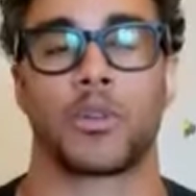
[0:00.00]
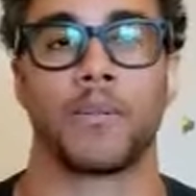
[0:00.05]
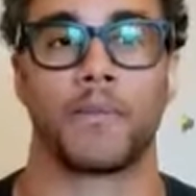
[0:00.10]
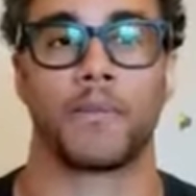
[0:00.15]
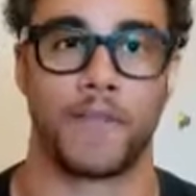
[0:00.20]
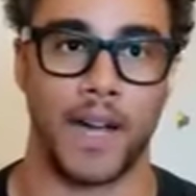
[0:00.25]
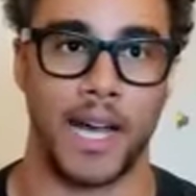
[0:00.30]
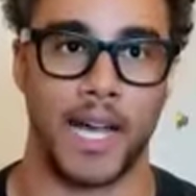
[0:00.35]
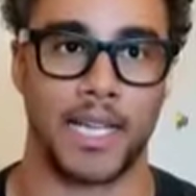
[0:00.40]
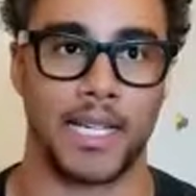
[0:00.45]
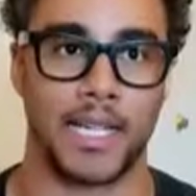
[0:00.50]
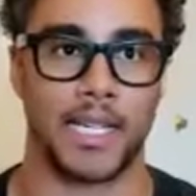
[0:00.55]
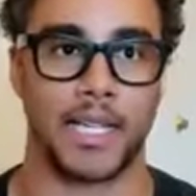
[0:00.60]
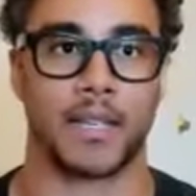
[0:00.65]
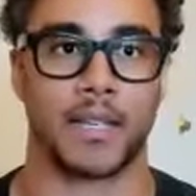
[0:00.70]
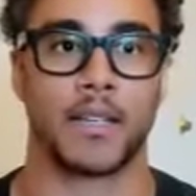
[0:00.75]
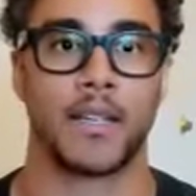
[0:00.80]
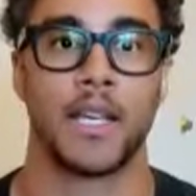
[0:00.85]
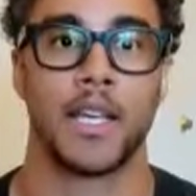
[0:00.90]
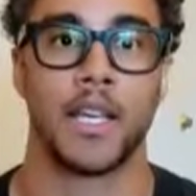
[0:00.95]
So I'm
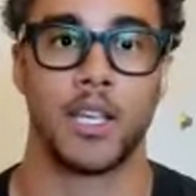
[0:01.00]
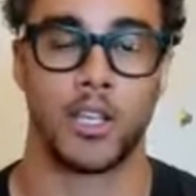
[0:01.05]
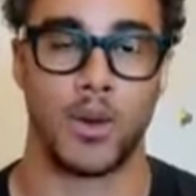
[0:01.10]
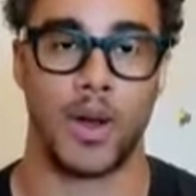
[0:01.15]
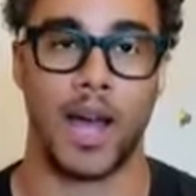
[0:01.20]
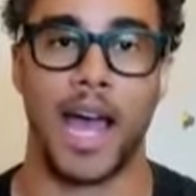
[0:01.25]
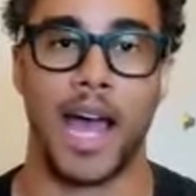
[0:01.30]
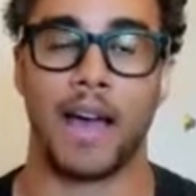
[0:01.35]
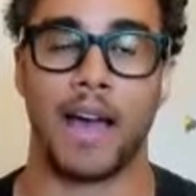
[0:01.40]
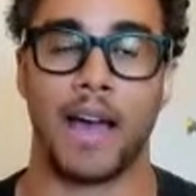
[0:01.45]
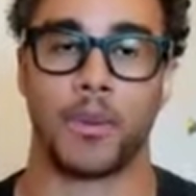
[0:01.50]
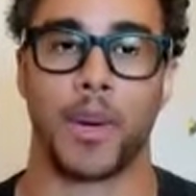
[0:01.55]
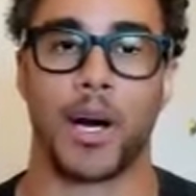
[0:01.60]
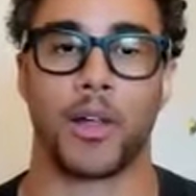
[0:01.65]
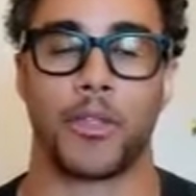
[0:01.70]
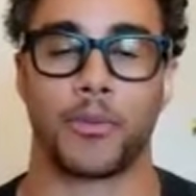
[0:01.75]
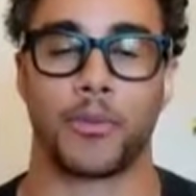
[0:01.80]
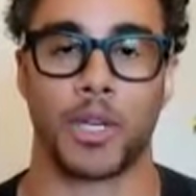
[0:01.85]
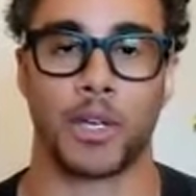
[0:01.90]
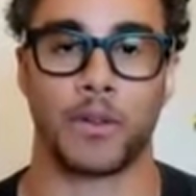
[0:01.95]
finding, I have
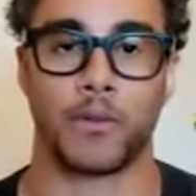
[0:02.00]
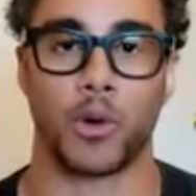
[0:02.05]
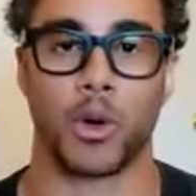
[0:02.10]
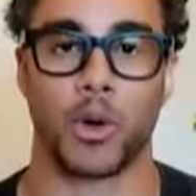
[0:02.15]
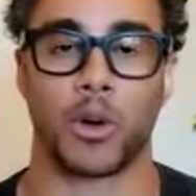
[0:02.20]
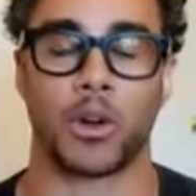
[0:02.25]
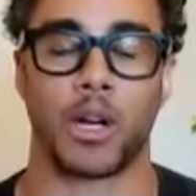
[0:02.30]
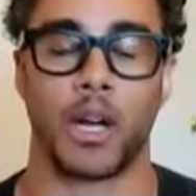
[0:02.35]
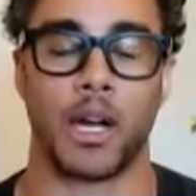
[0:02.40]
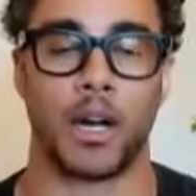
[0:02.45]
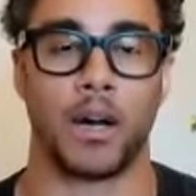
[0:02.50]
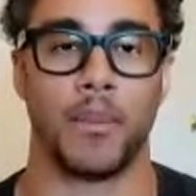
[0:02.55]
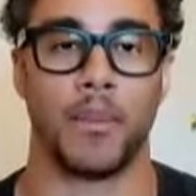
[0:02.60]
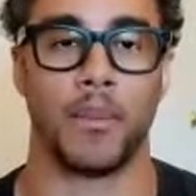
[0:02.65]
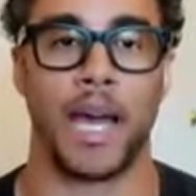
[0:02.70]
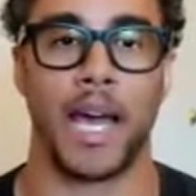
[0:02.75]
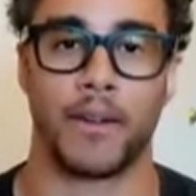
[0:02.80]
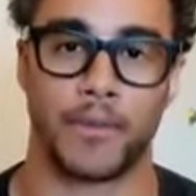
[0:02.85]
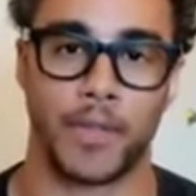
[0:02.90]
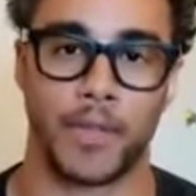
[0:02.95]
about 3 or
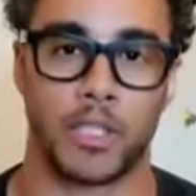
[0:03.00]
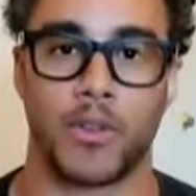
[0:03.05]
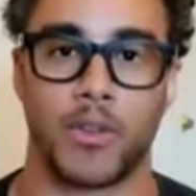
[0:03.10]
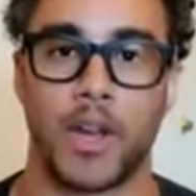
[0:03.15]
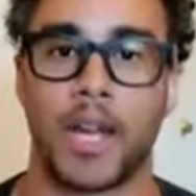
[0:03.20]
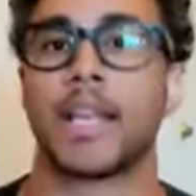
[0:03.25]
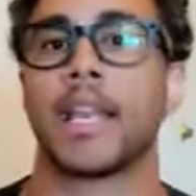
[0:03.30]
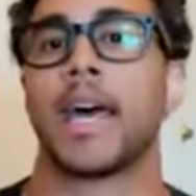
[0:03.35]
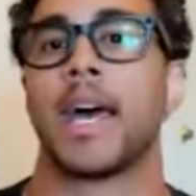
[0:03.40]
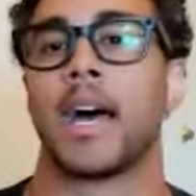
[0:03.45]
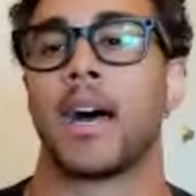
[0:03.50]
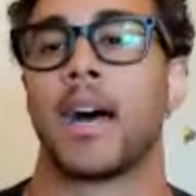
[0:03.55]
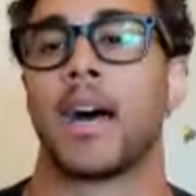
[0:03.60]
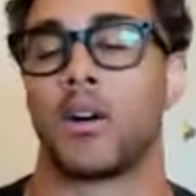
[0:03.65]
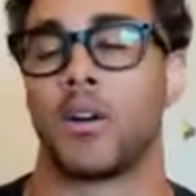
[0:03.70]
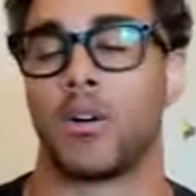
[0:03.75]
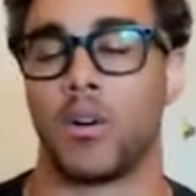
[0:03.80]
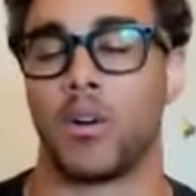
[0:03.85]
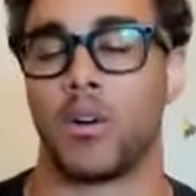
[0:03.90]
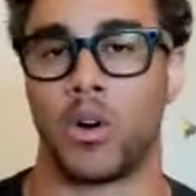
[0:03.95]
4 athletes right
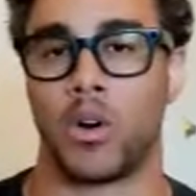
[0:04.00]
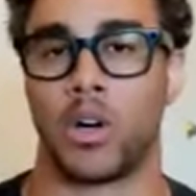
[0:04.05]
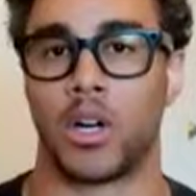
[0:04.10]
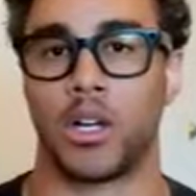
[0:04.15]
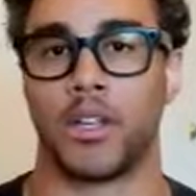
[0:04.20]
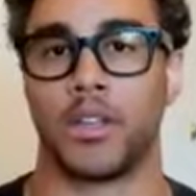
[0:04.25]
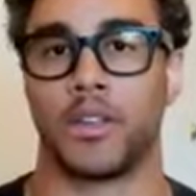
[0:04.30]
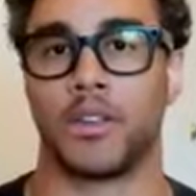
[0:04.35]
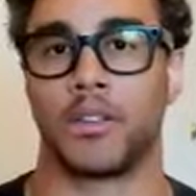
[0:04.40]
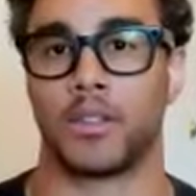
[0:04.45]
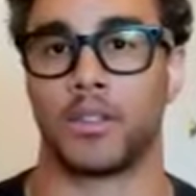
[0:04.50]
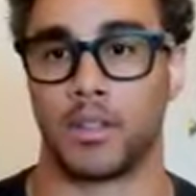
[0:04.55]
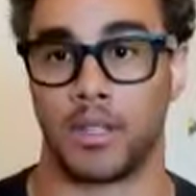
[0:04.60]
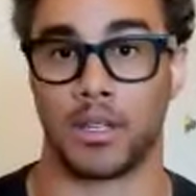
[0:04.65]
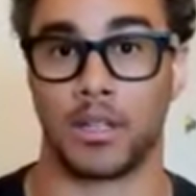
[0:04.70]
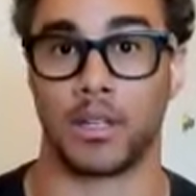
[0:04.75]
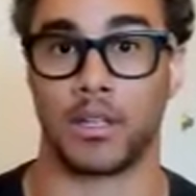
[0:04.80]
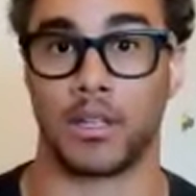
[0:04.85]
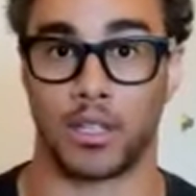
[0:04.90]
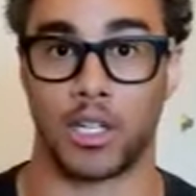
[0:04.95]
now on
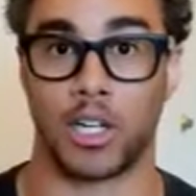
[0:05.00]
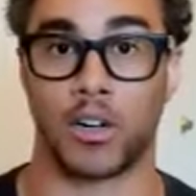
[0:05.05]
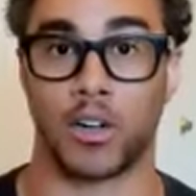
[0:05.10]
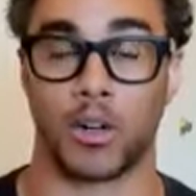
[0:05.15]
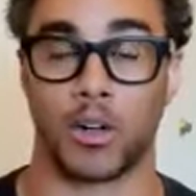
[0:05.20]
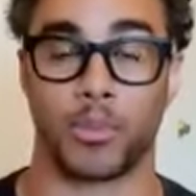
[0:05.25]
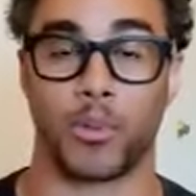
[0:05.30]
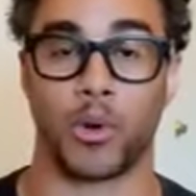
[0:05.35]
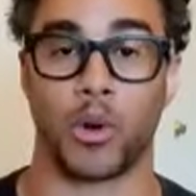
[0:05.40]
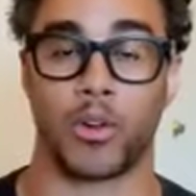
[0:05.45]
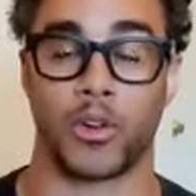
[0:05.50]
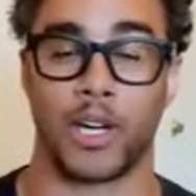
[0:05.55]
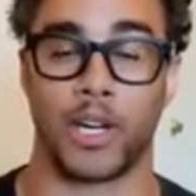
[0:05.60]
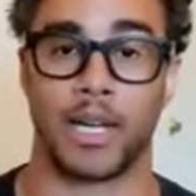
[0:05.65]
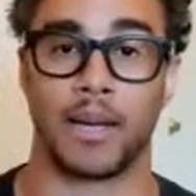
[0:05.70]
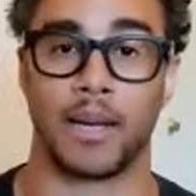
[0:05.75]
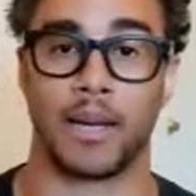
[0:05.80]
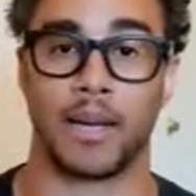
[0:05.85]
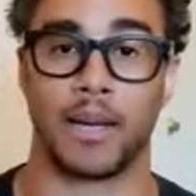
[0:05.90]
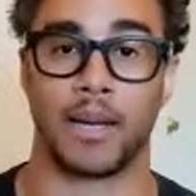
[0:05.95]
the current
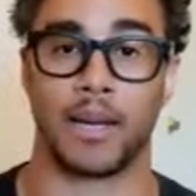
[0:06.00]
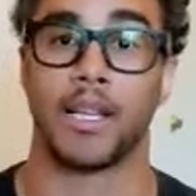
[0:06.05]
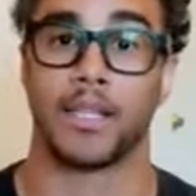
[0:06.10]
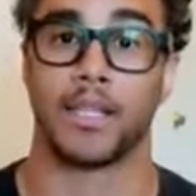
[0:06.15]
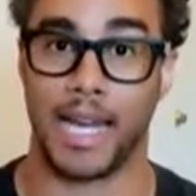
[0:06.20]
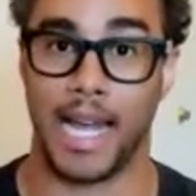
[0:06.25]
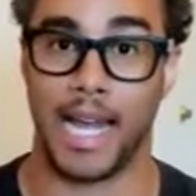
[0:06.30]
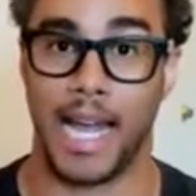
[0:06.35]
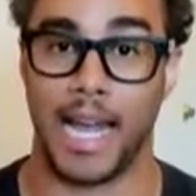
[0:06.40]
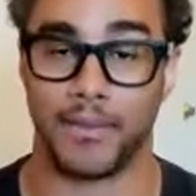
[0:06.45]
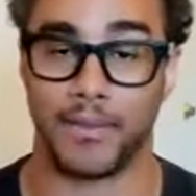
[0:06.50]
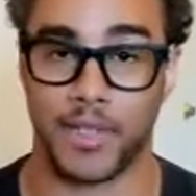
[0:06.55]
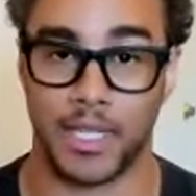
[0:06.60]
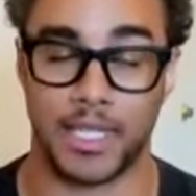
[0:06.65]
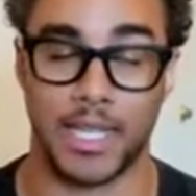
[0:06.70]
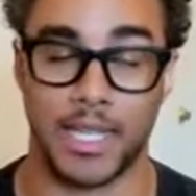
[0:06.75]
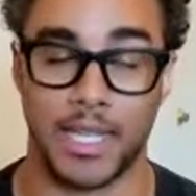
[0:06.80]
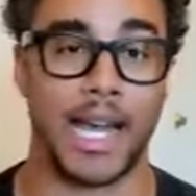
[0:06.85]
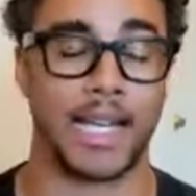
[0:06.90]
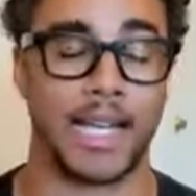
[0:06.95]
program that I
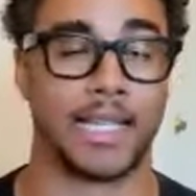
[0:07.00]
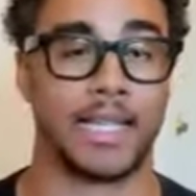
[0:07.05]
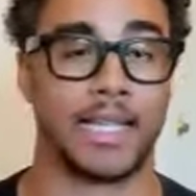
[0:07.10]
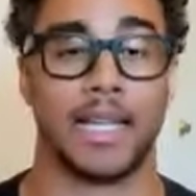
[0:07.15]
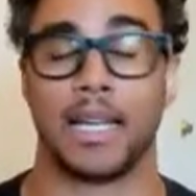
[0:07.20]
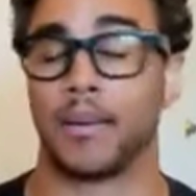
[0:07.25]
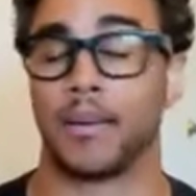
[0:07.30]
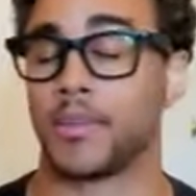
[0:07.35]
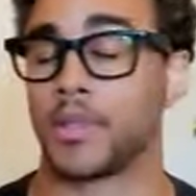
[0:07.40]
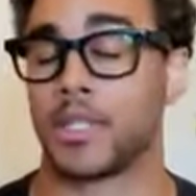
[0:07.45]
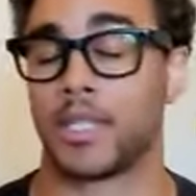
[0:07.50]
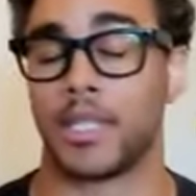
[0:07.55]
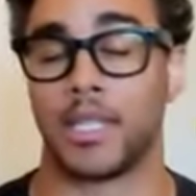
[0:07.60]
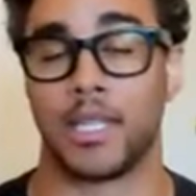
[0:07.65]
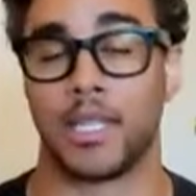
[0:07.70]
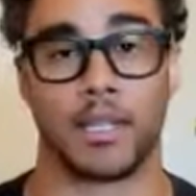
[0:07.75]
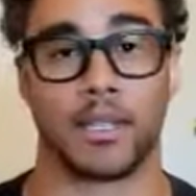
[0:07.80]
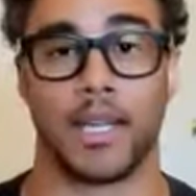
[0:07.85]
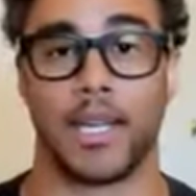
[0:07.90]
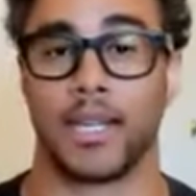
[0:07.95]
have designed, and I'm
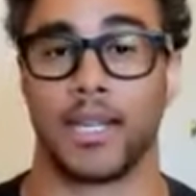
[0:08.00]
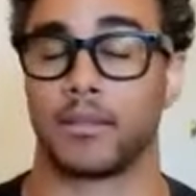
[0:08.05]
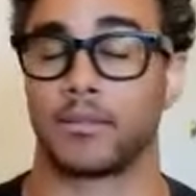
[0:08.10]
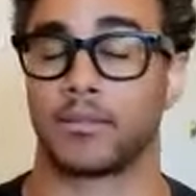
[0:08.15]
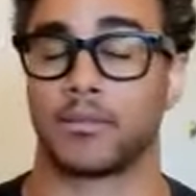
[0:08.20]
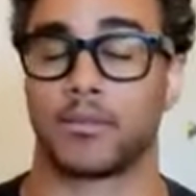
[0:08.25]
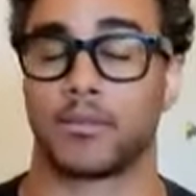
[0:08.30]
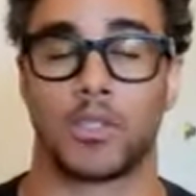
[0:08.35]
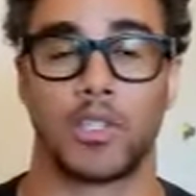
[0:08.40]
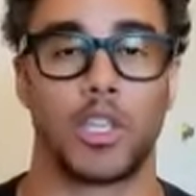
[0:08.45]
seeing like